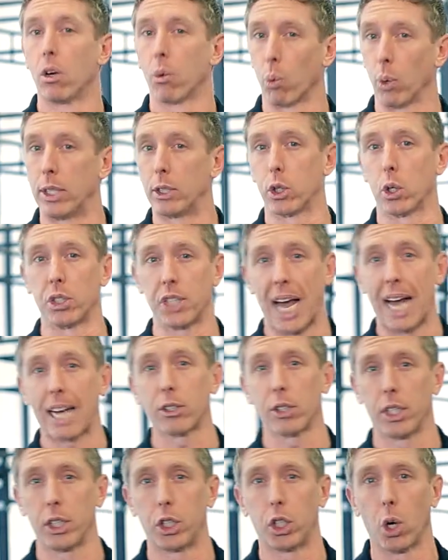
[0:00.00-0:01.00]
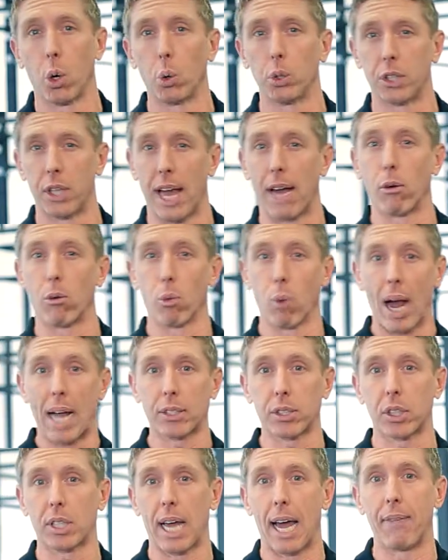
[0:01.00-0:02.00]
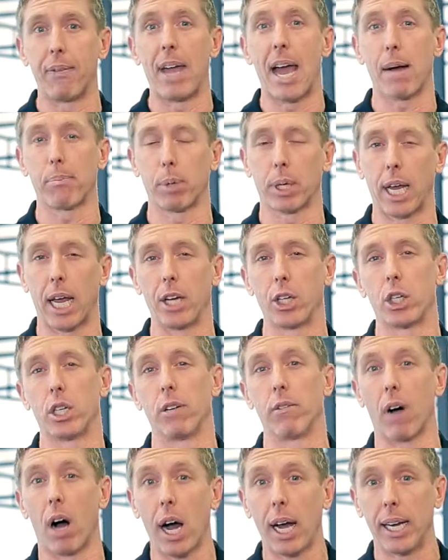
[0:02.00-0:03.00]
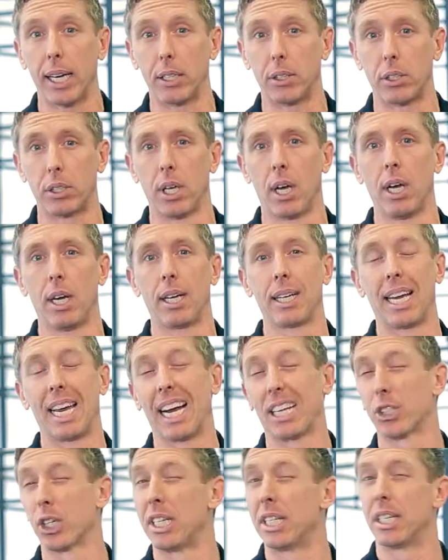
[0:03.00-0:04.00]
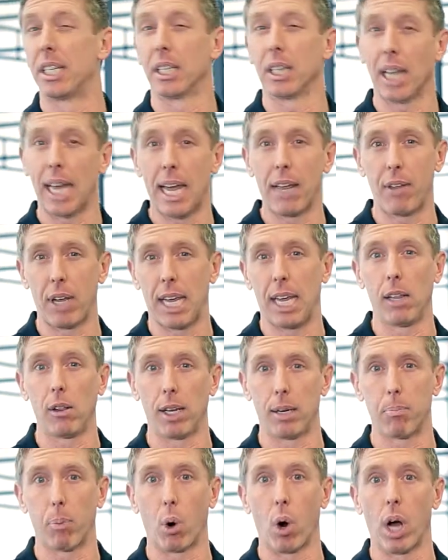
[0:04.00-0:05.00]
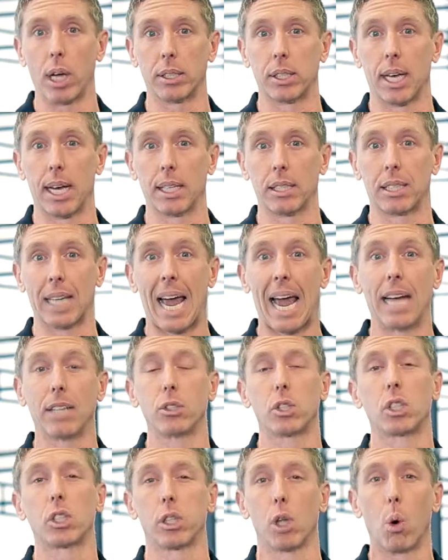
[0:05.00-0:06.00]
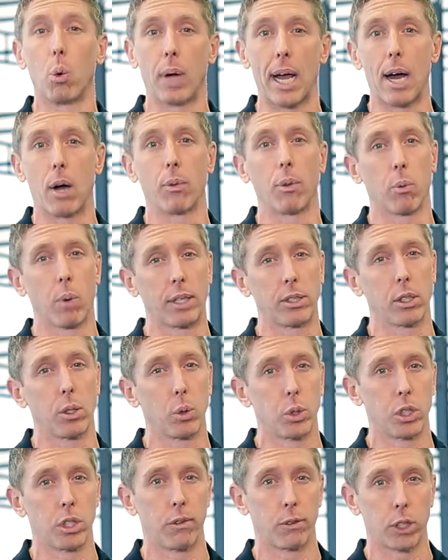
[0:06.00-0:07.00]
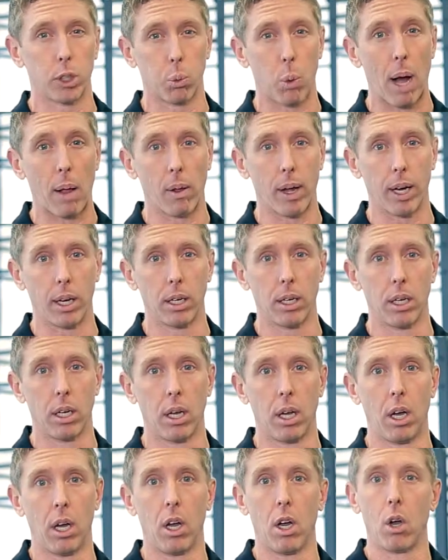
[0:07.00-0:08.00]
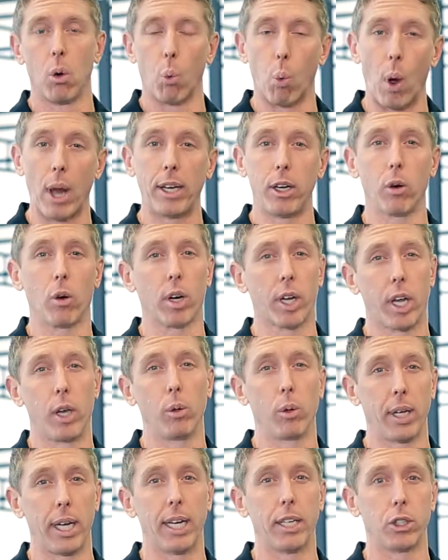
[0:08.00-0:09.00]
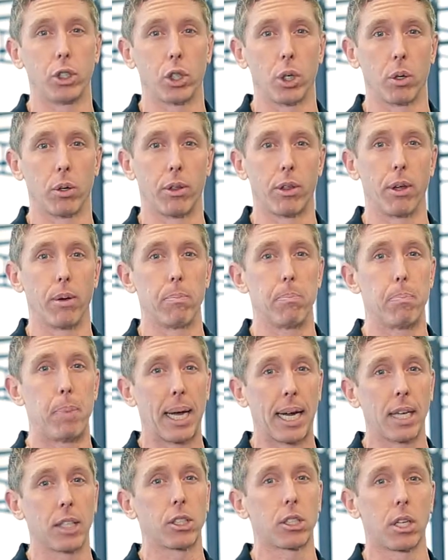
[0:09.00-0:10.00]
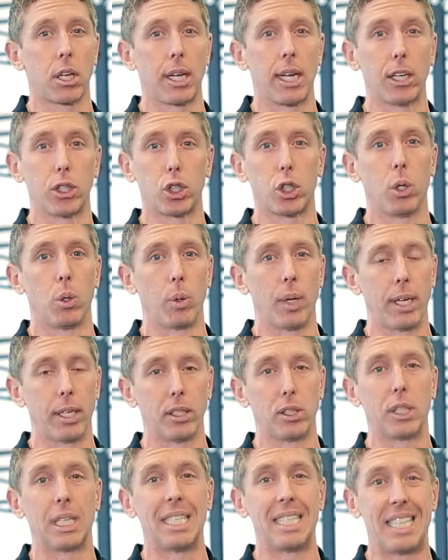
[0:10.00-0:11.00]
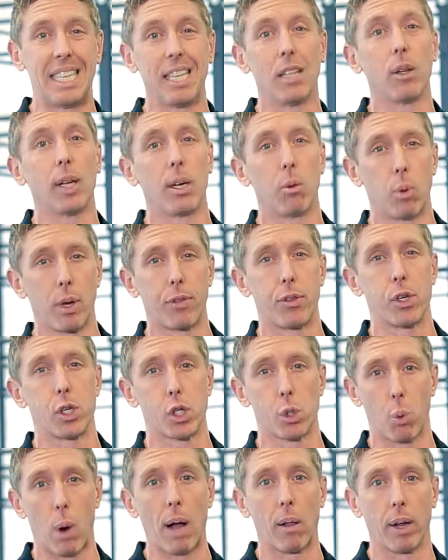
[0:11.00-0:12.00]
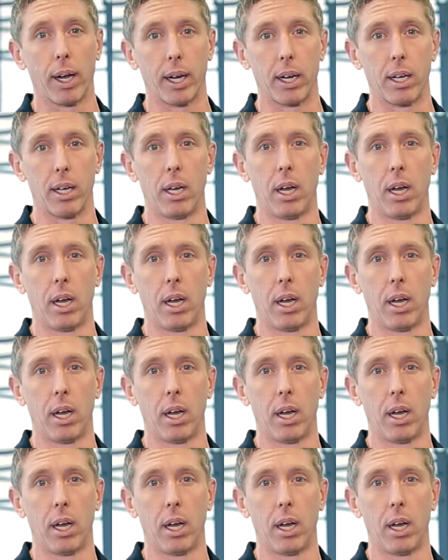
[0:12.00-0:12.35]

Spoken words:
Research actually shows that rest and the application of ice can actually delay the healing process and slow down the resolution of swelling. When you're acutely injured, the biggest issue is dealing with the swelling.